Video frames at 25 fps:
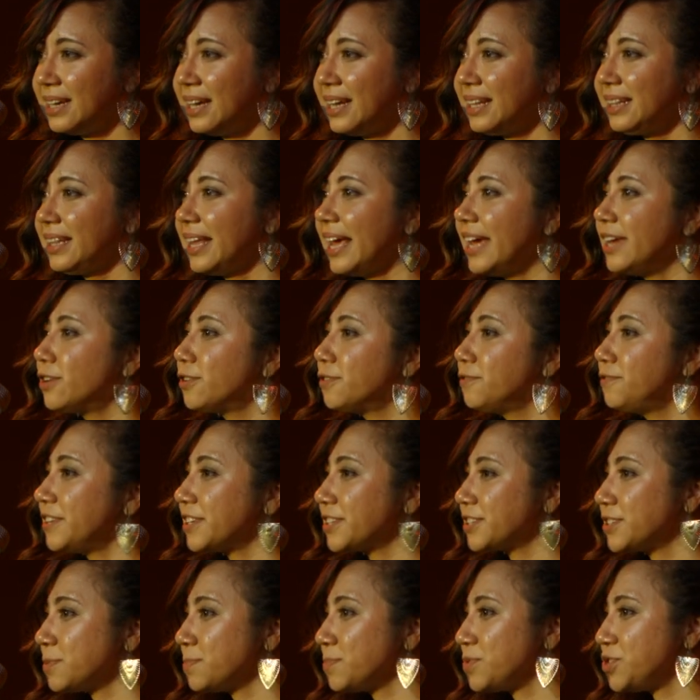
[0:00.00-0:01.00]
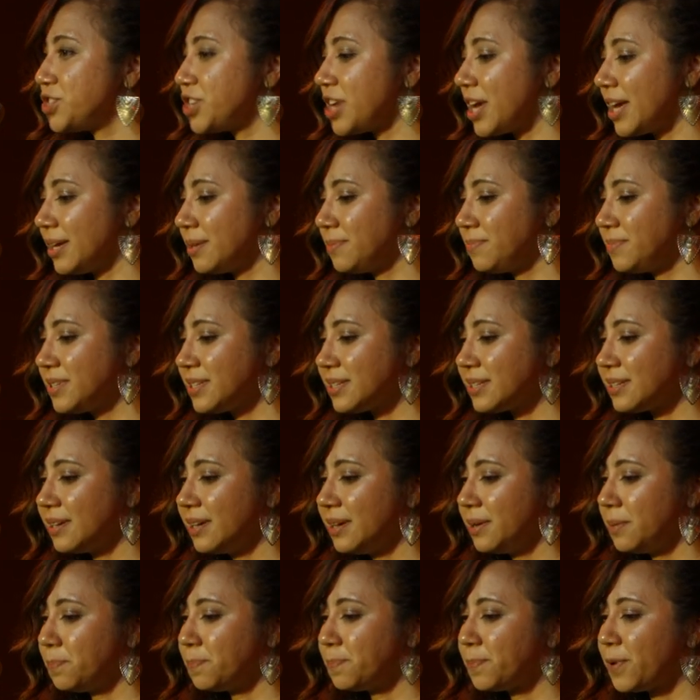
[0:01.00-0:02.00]
Later, victims shamed,
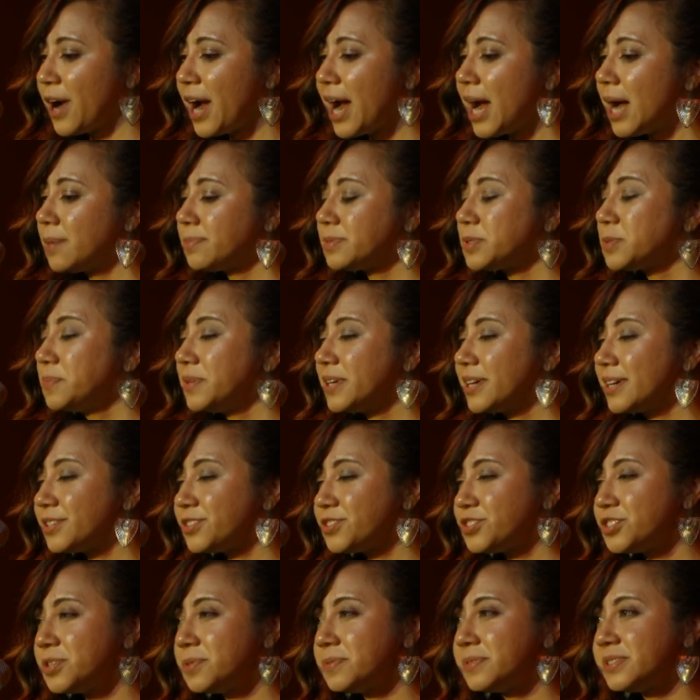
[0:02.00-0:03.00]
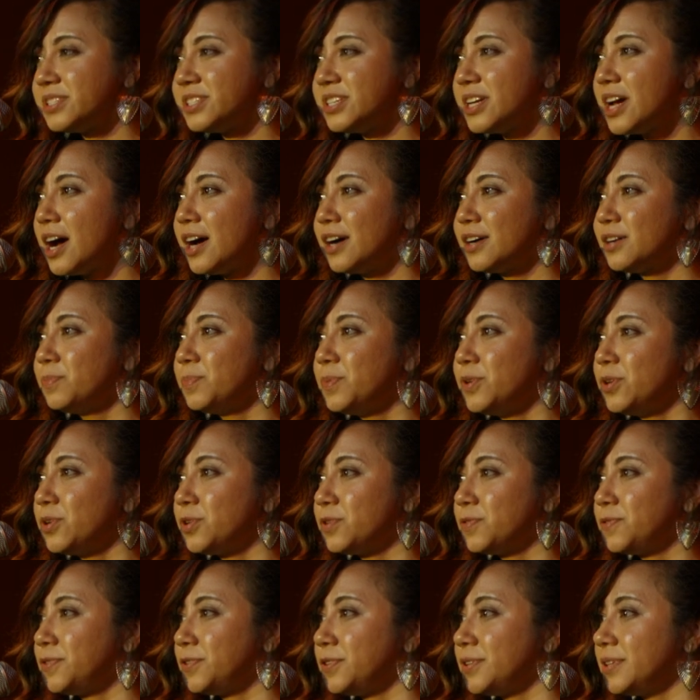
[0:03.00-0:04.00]
perhaps because she was young,
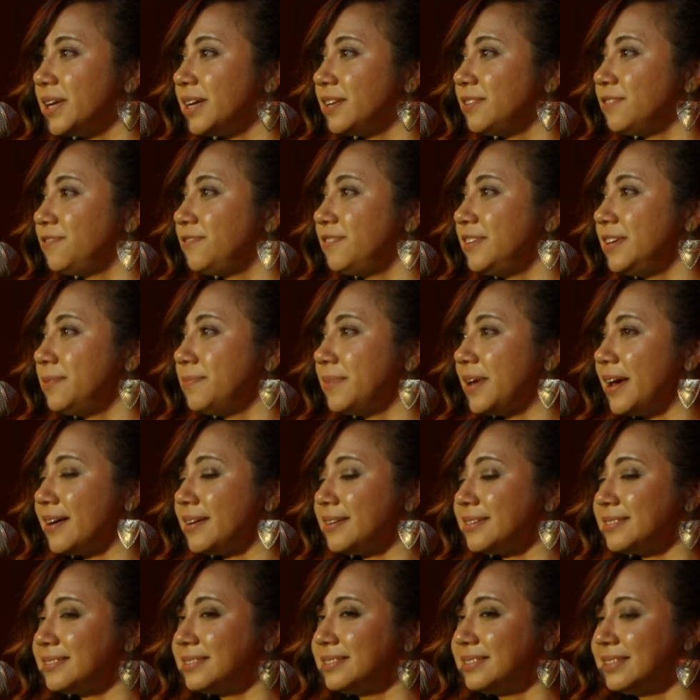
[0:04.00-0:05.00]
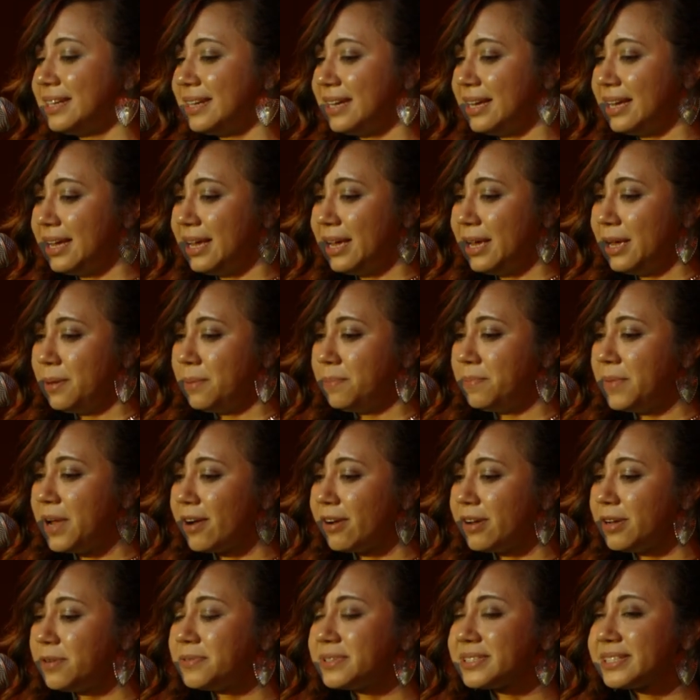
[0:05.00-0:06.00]
beautiful, and female,
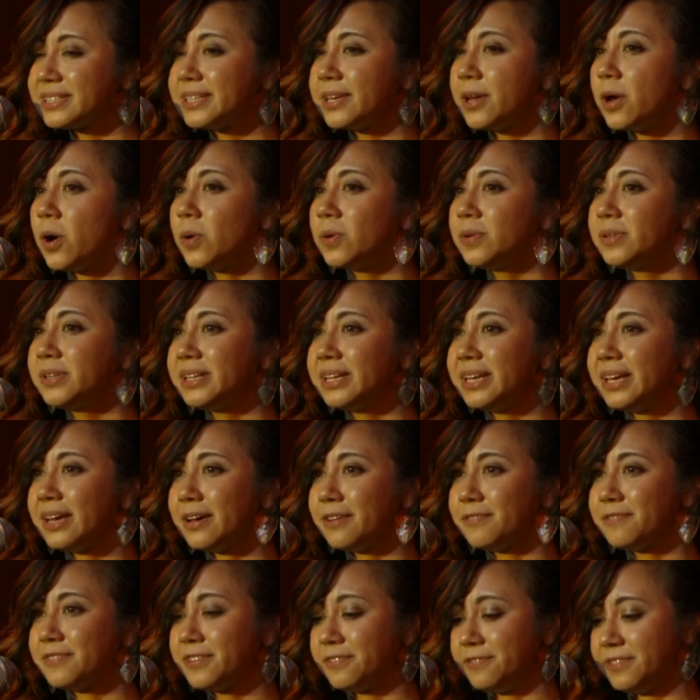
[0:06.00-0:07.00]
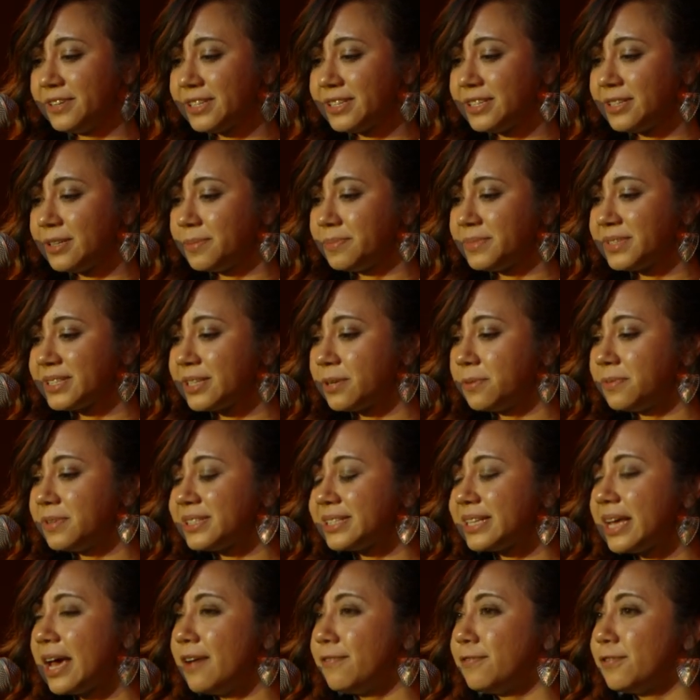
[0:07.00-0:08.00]
Mary was the only of the victims that
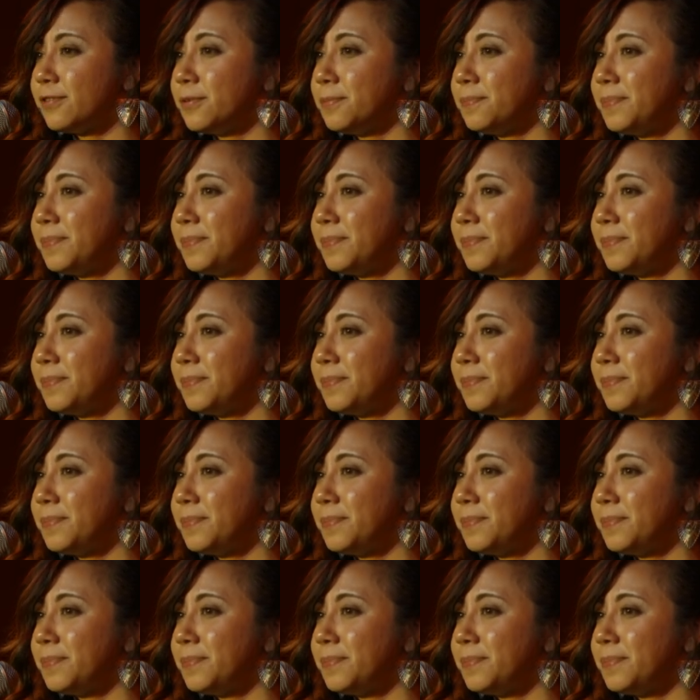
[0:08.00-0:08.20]
was ever